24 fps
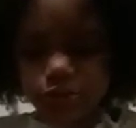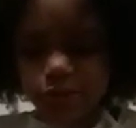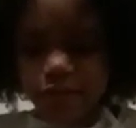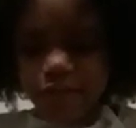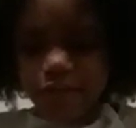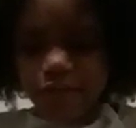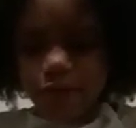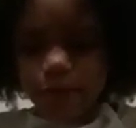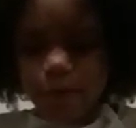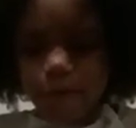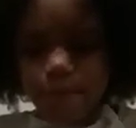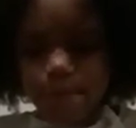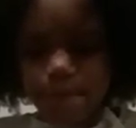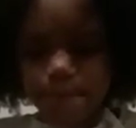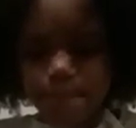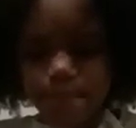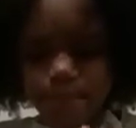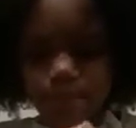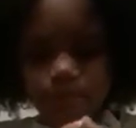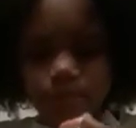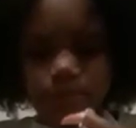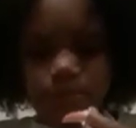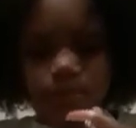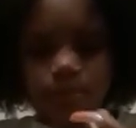reveal,
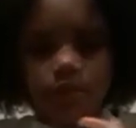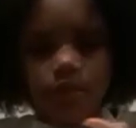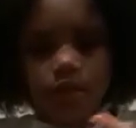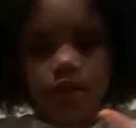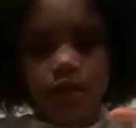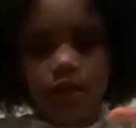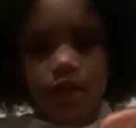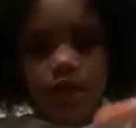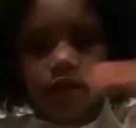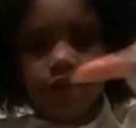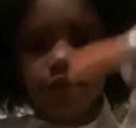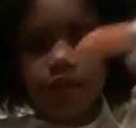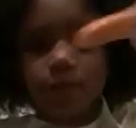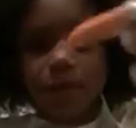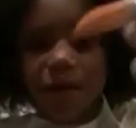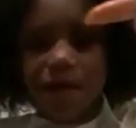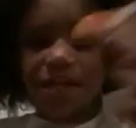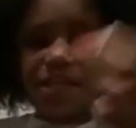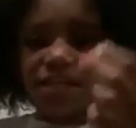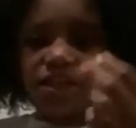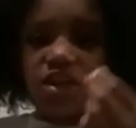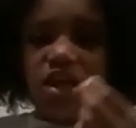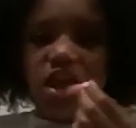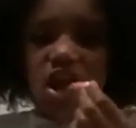everybody
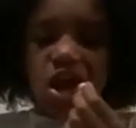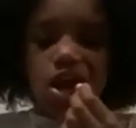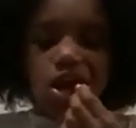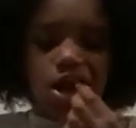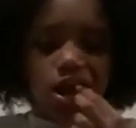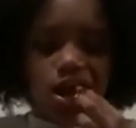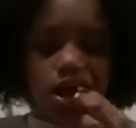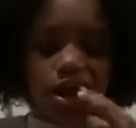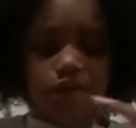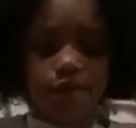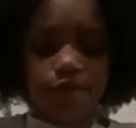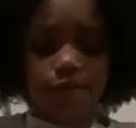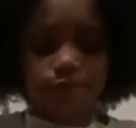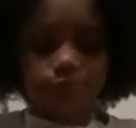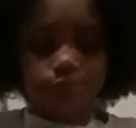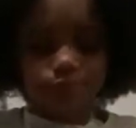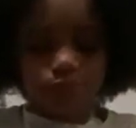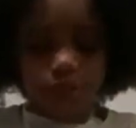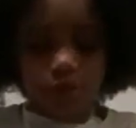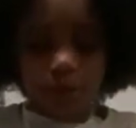there, and